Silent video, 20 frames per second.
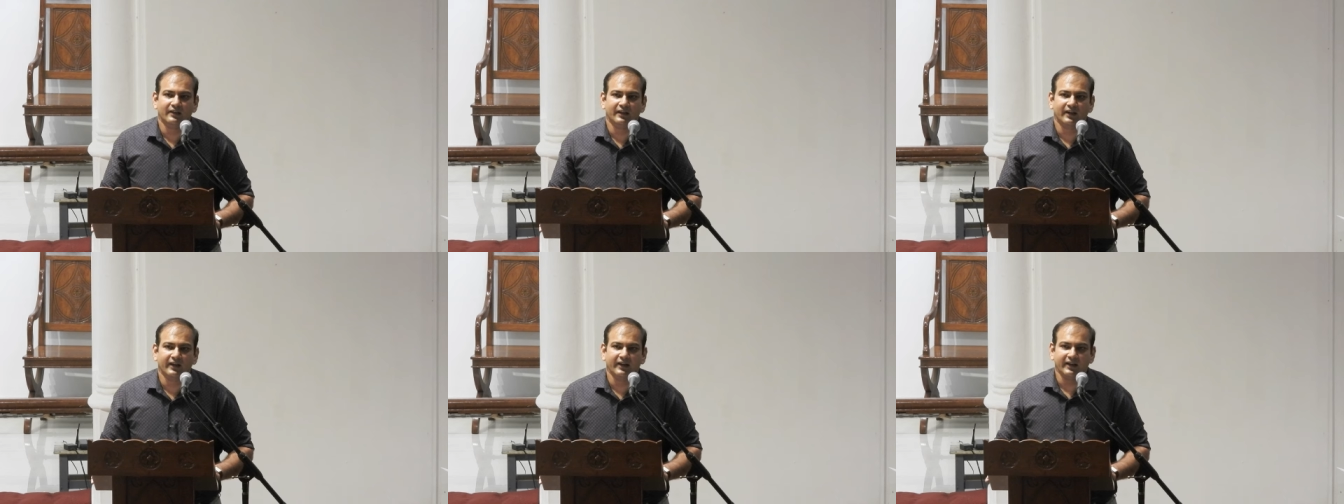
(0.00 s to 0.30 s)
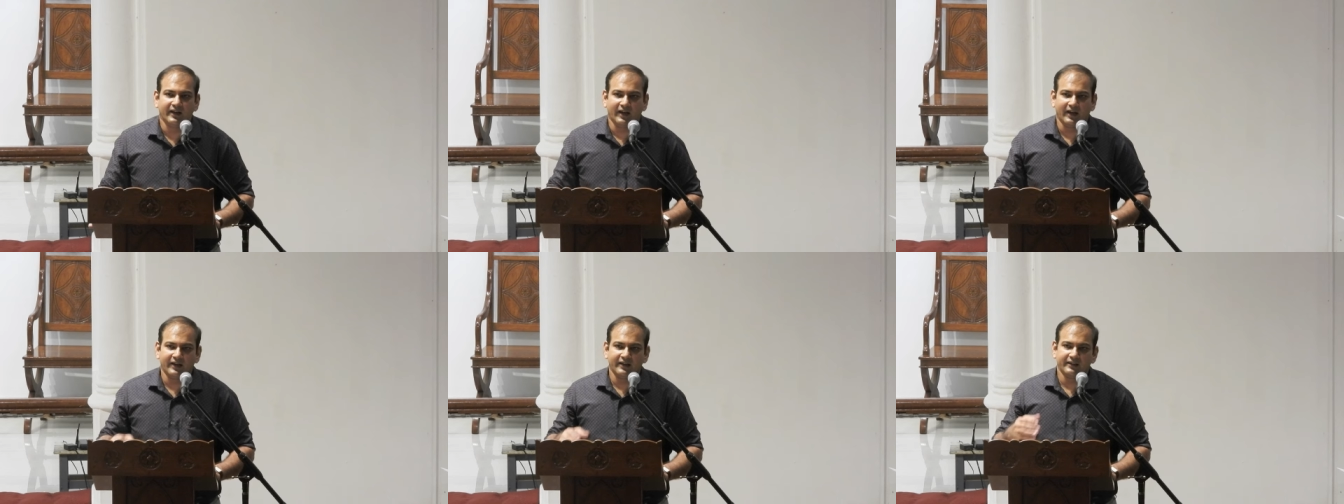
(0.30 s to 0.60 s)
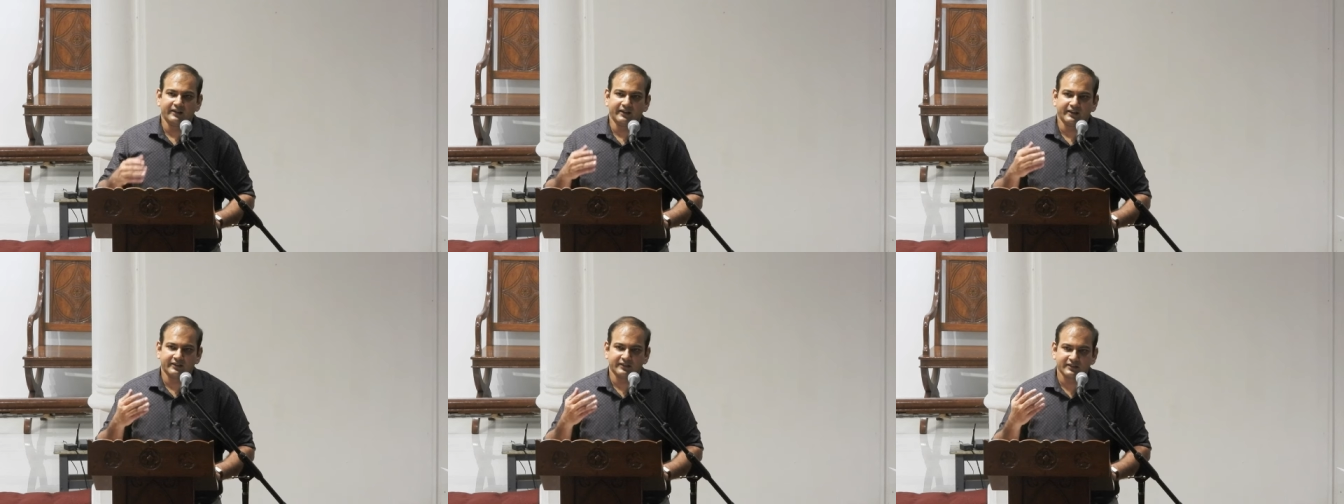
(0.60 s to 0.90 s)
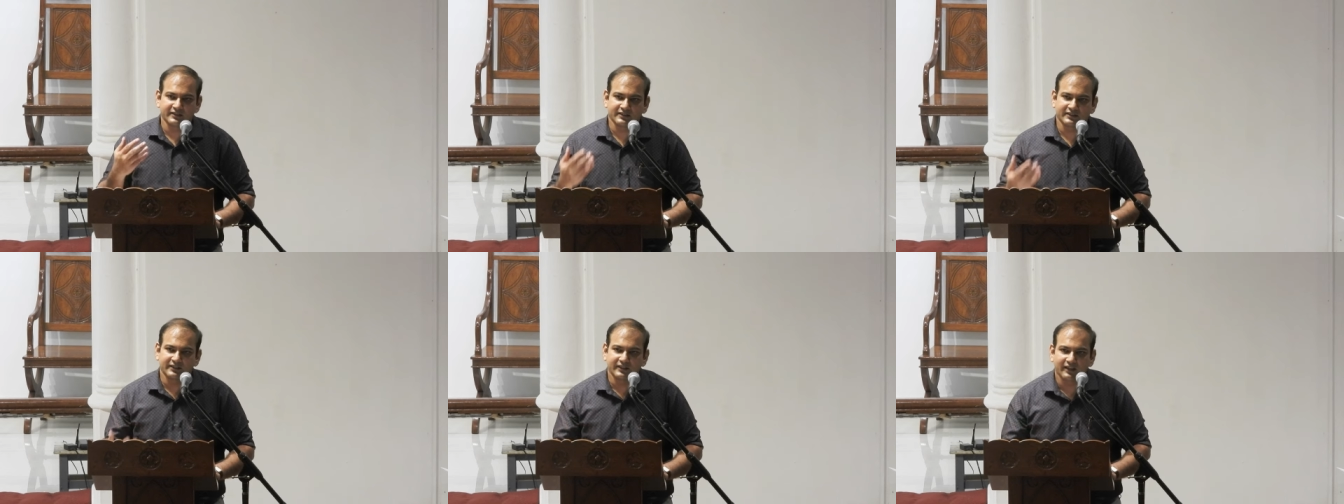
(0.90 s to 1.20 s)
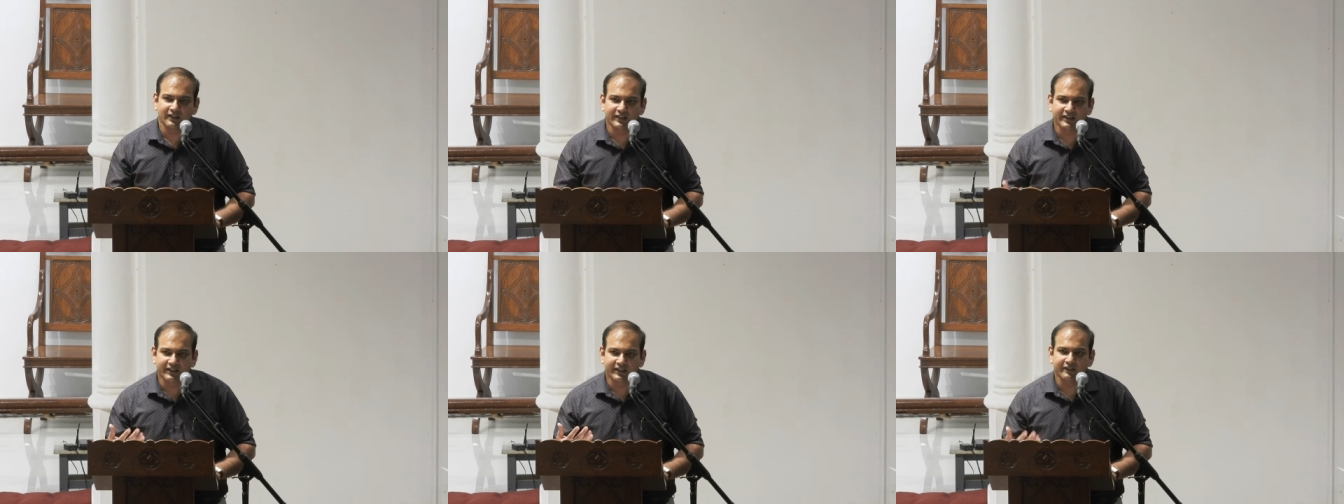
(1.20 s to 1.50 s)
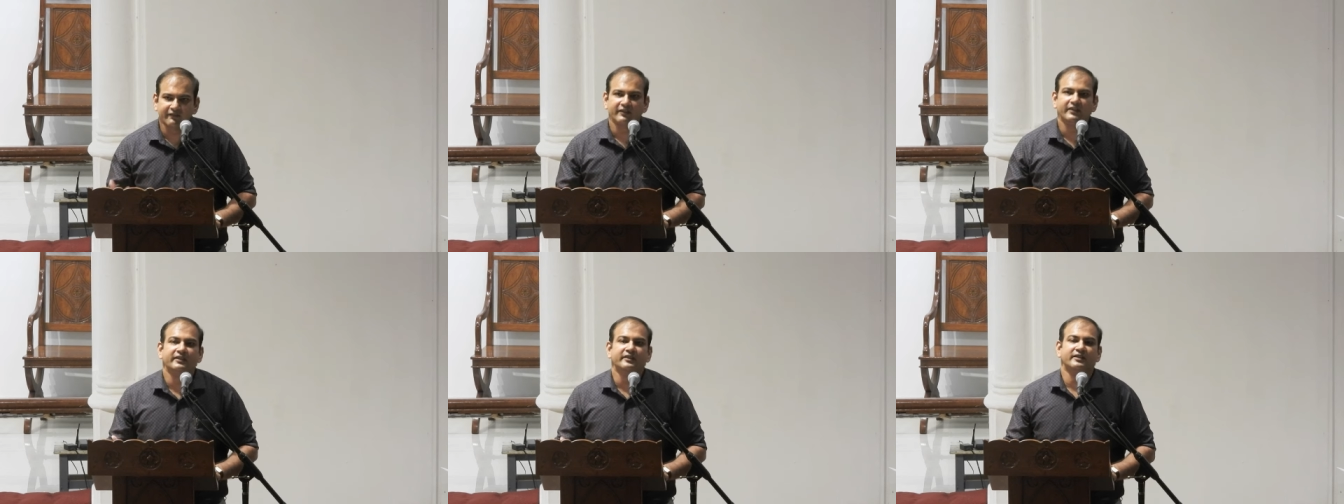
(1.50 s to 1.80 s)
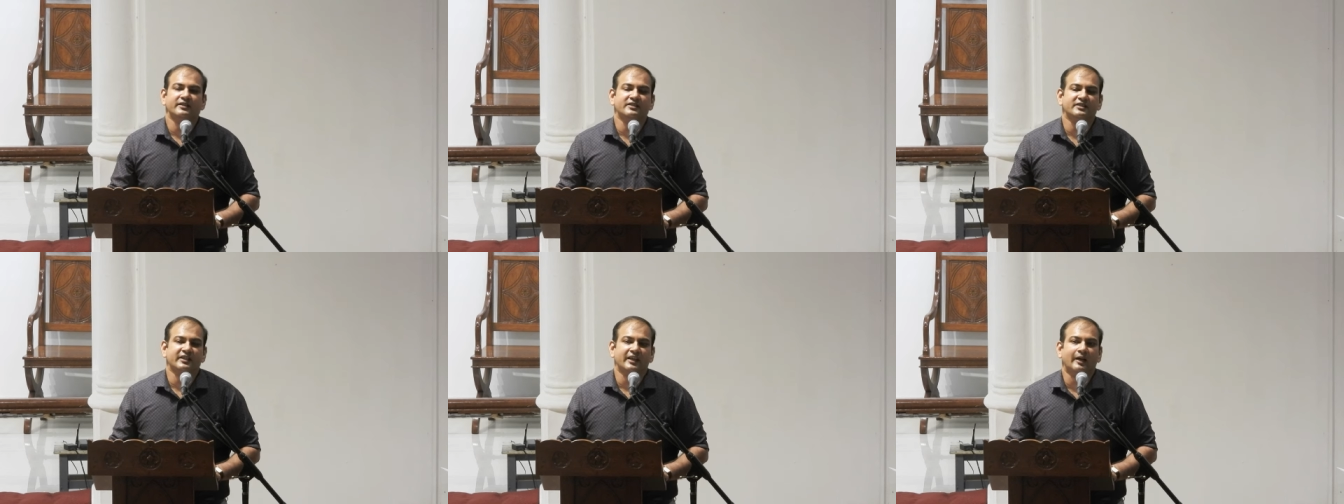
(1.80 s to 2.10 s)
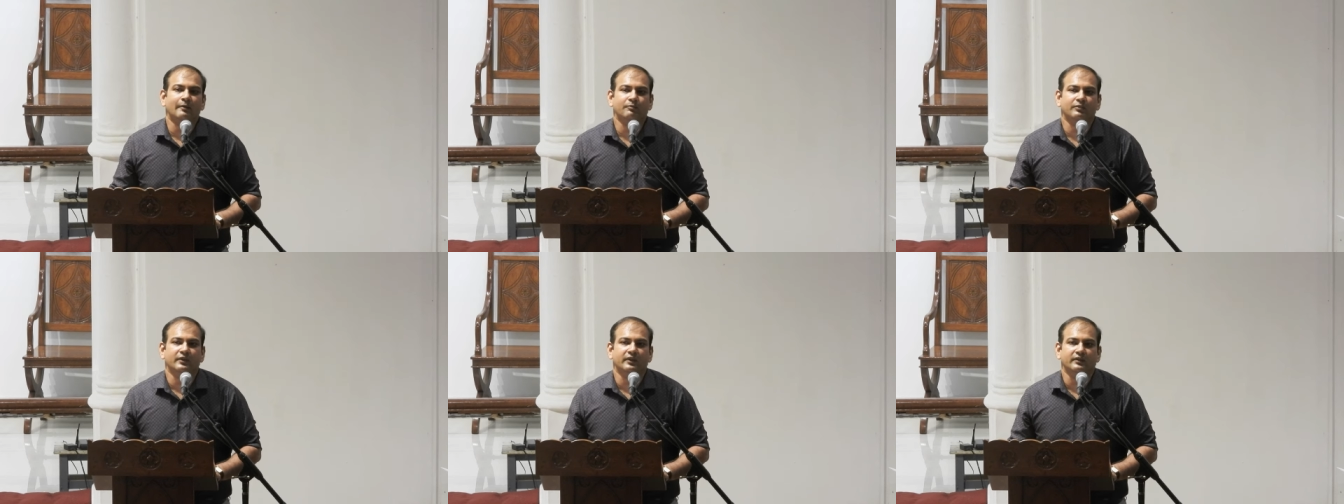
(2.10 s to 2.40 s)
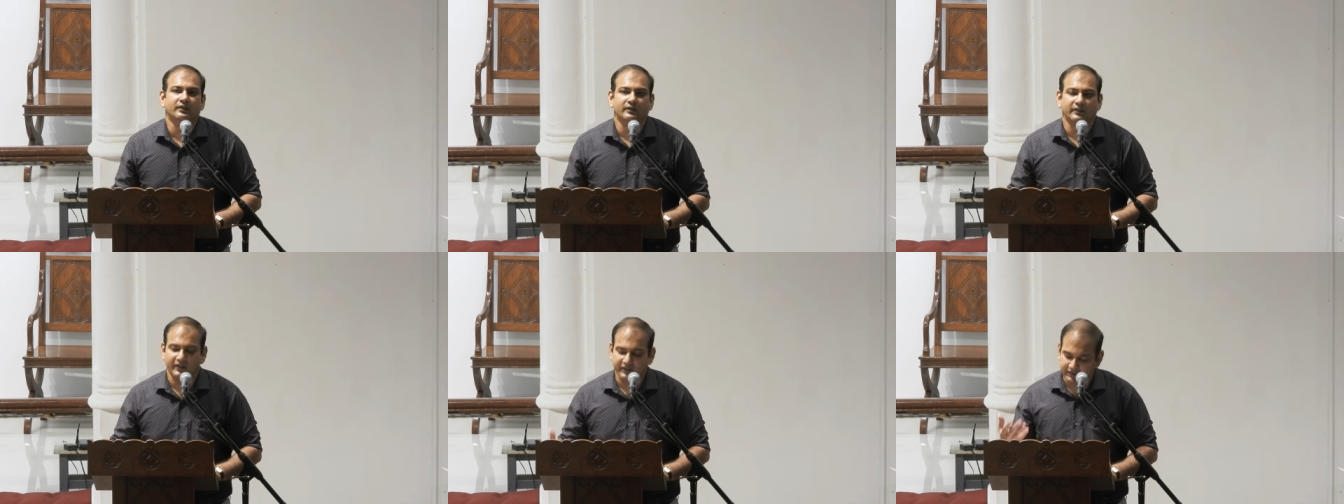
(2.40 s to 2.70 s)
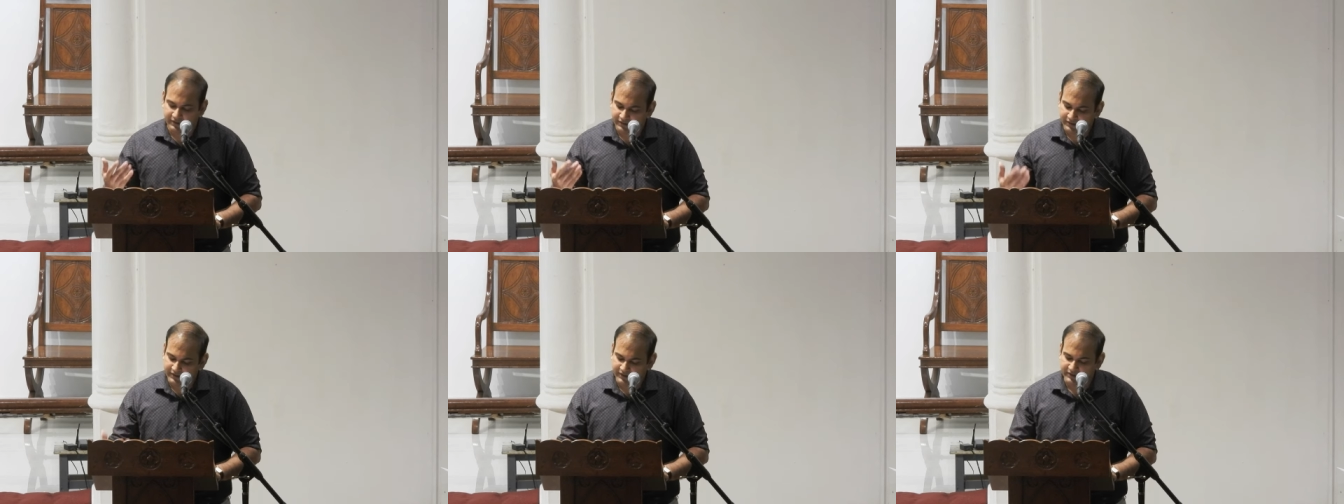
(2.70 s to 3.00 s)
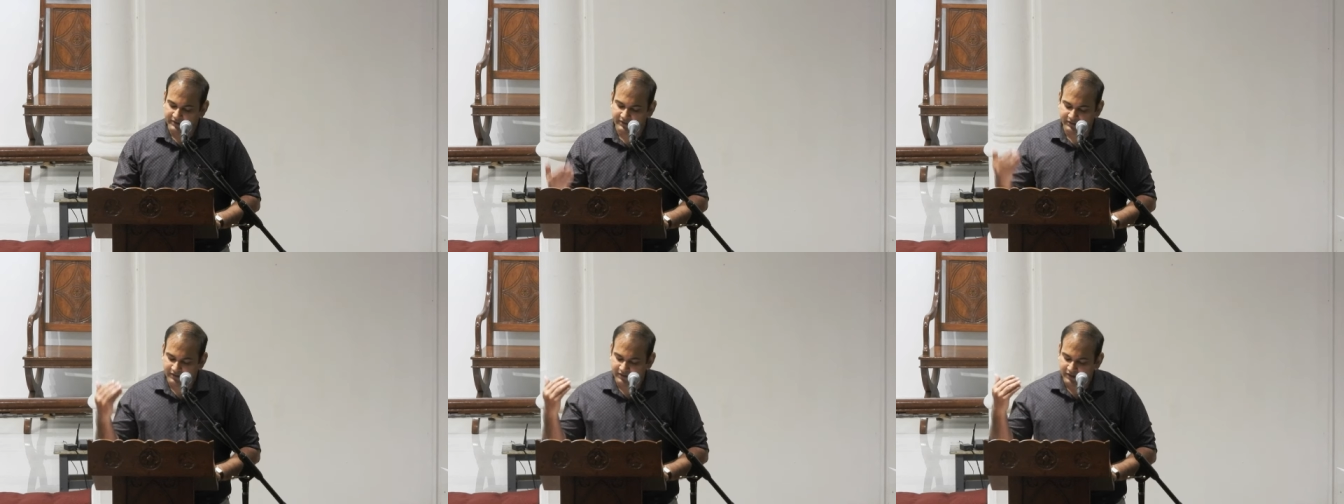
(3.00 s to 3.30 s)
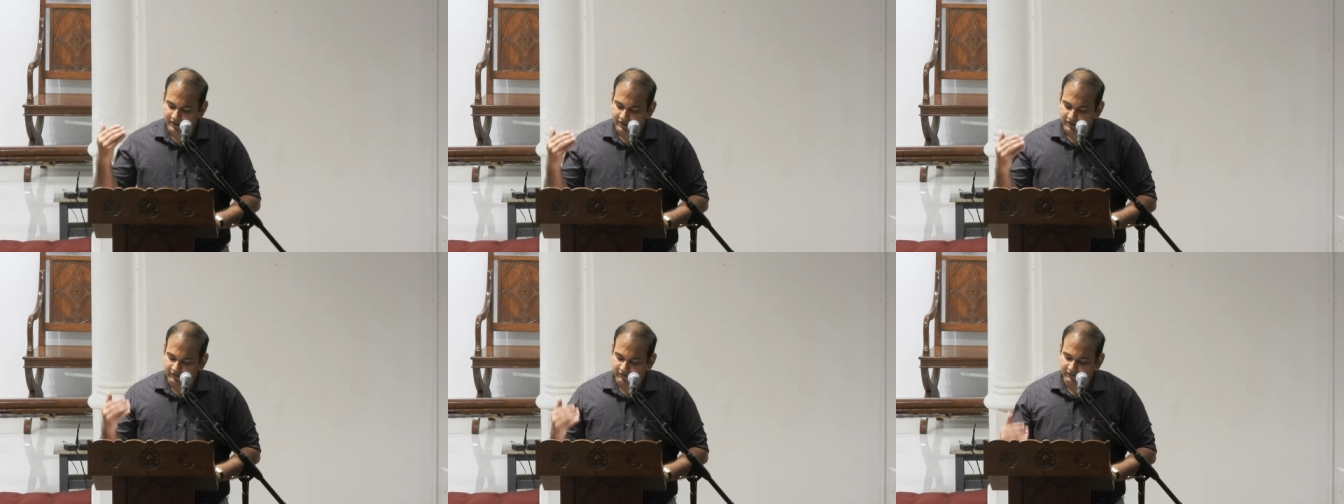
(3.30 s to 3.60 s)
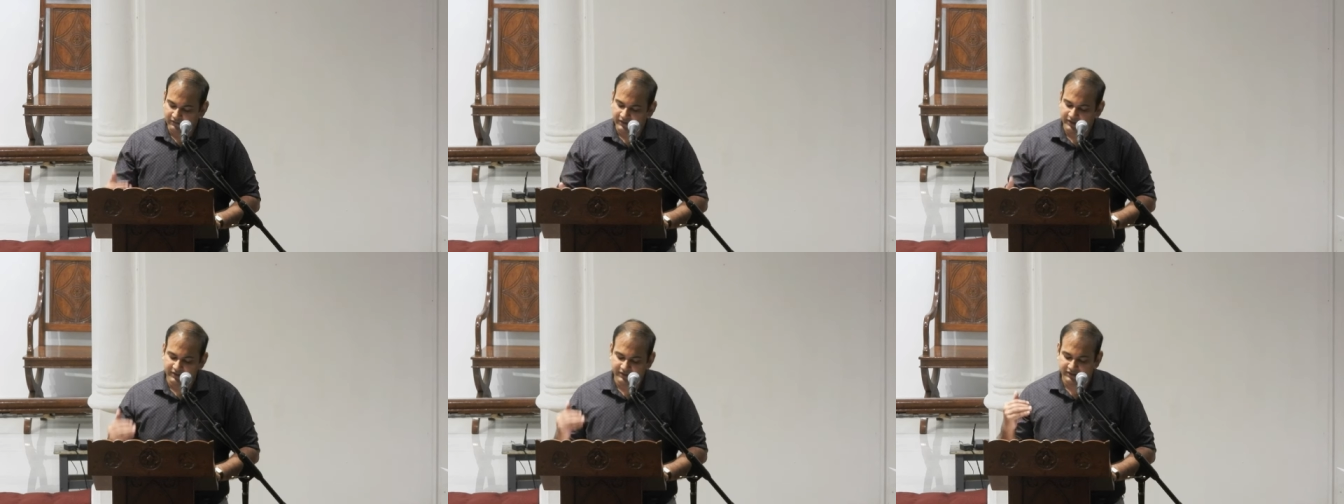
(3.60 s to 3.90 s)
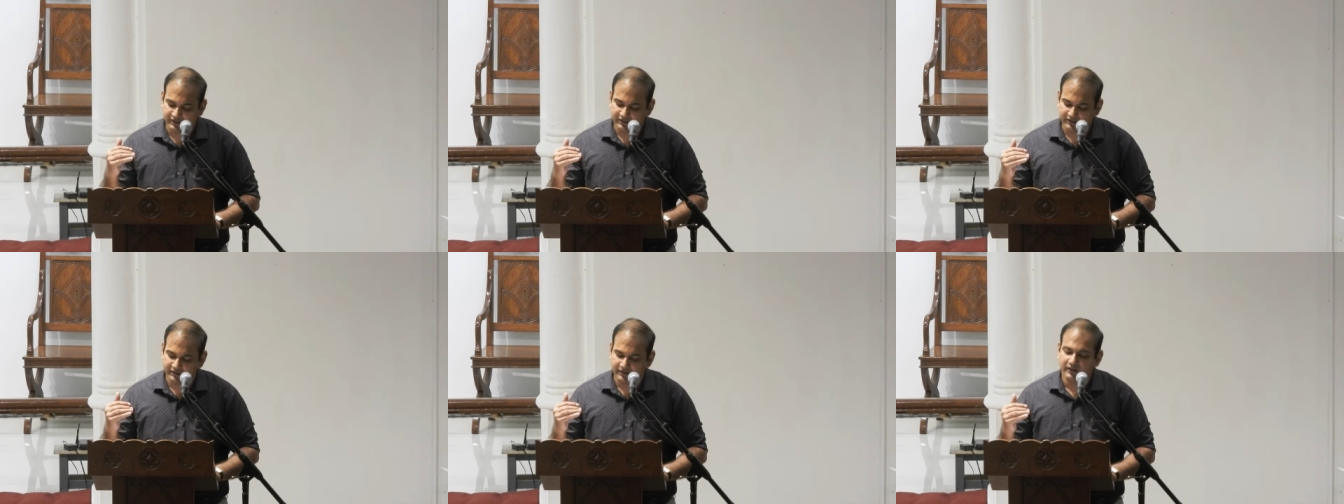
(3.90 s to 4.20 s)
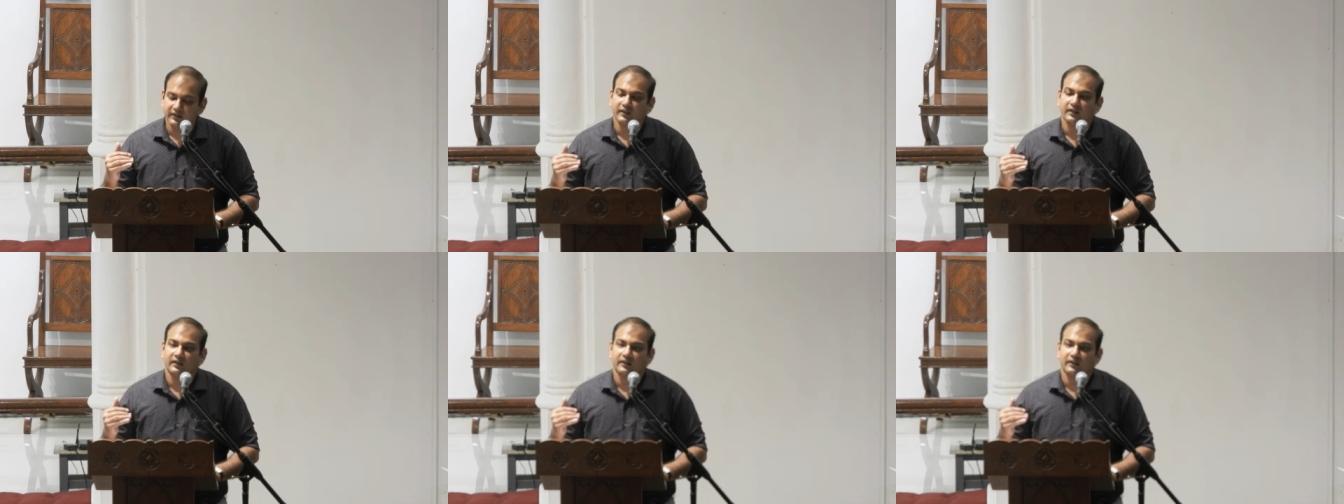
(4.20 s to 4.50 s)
Right? And it is clearly given in this chapter, in this verse.